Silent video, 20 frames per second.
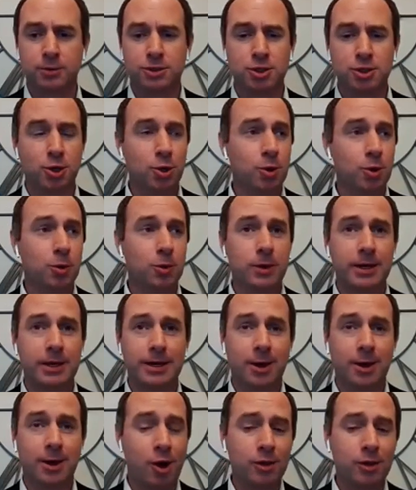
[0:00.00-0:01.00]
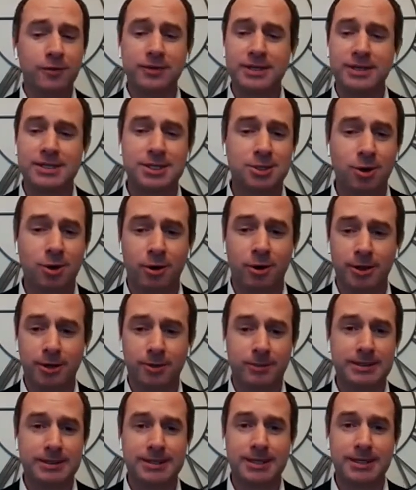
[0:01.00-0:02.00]
So all of this started
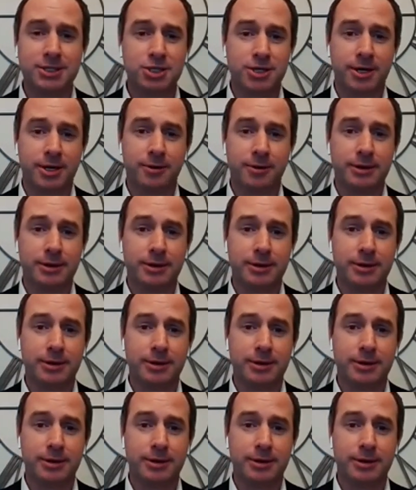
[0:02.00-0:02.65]
with dictionaries.